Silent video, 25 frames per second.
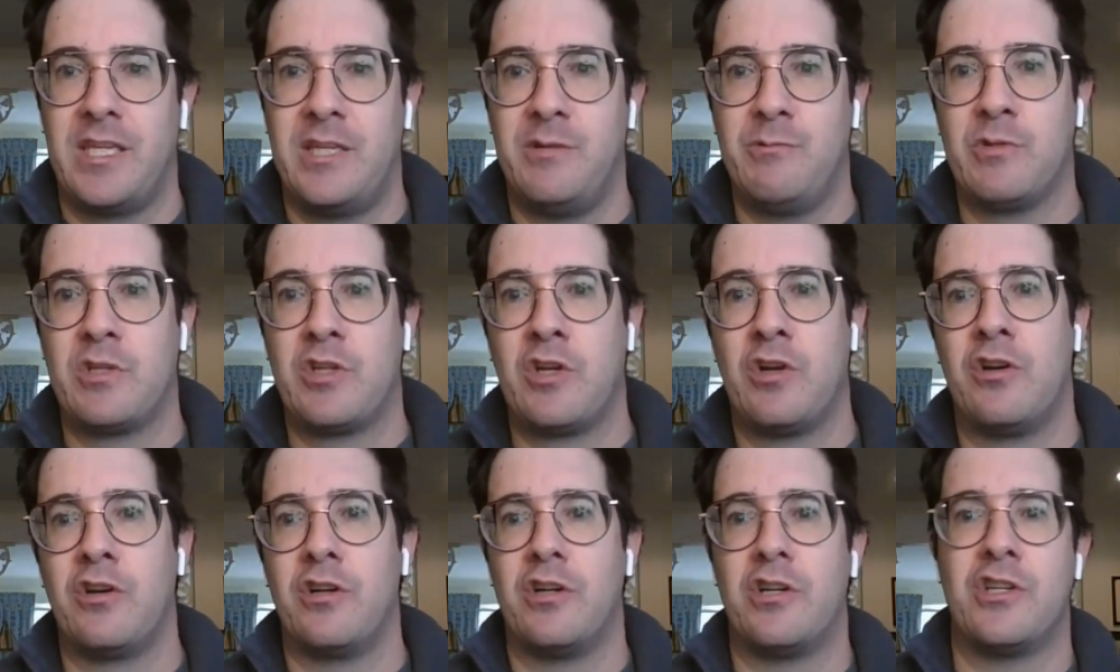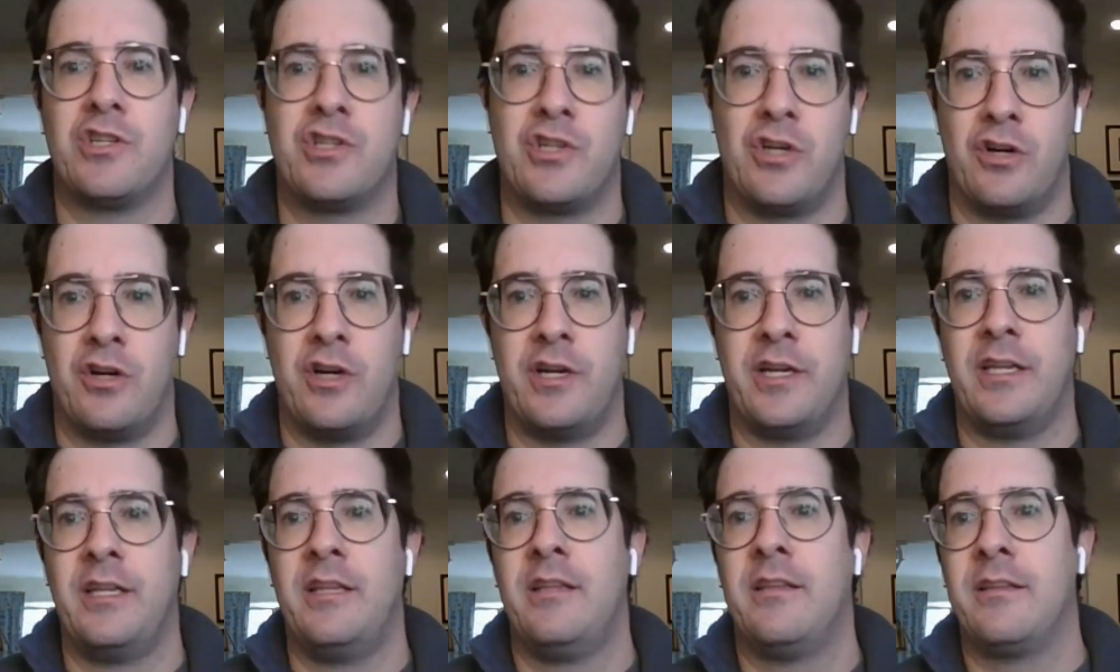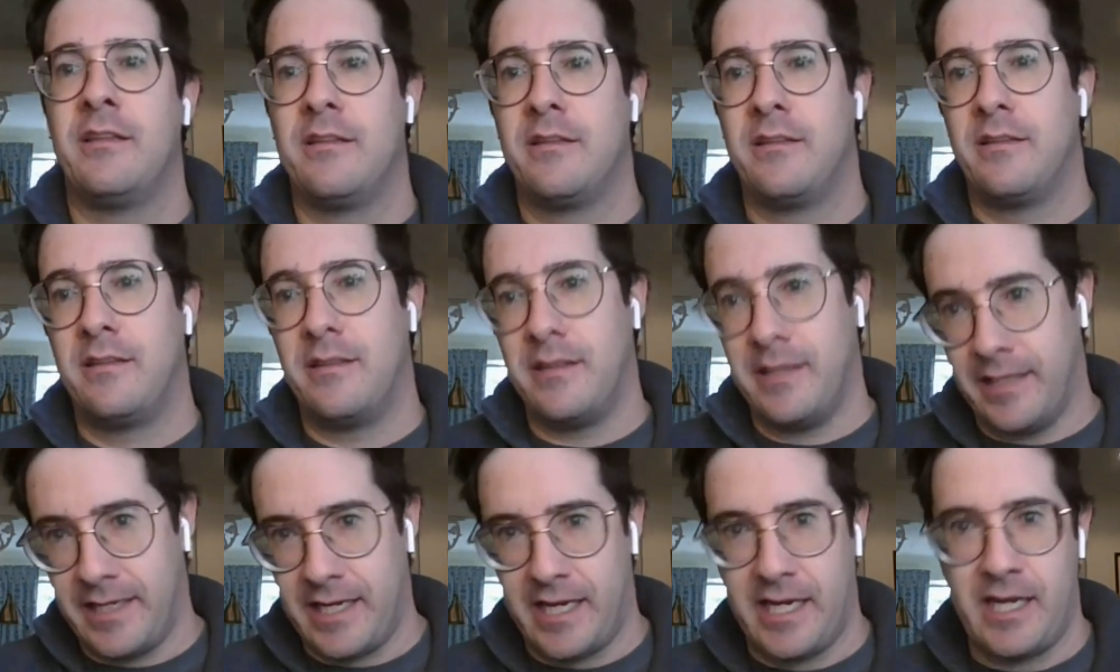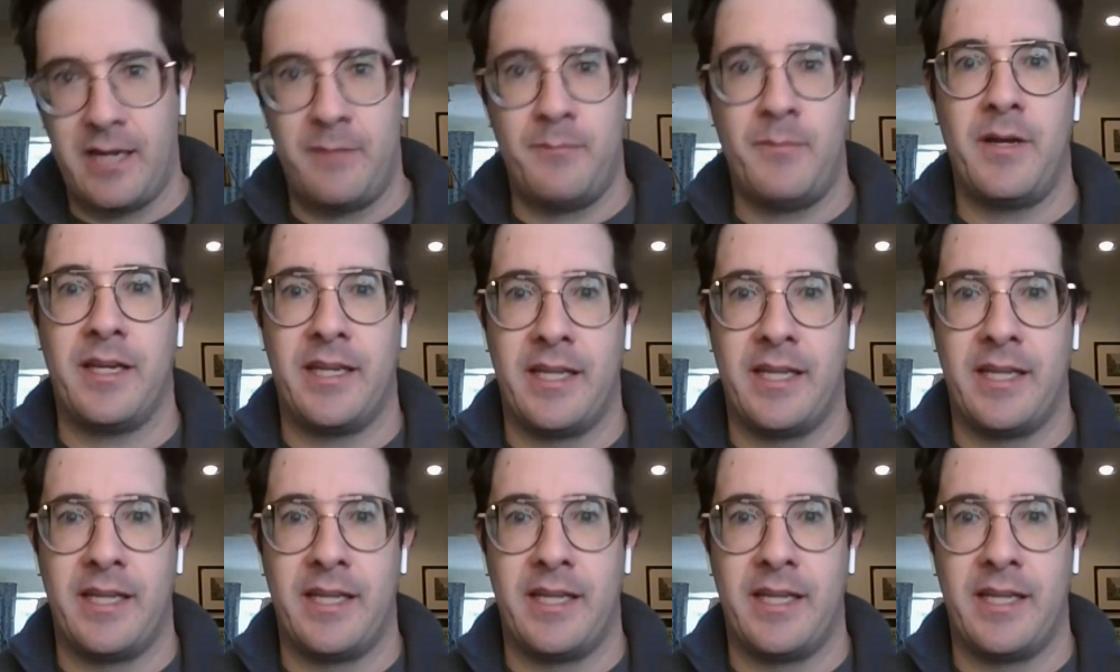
He was hurt during the game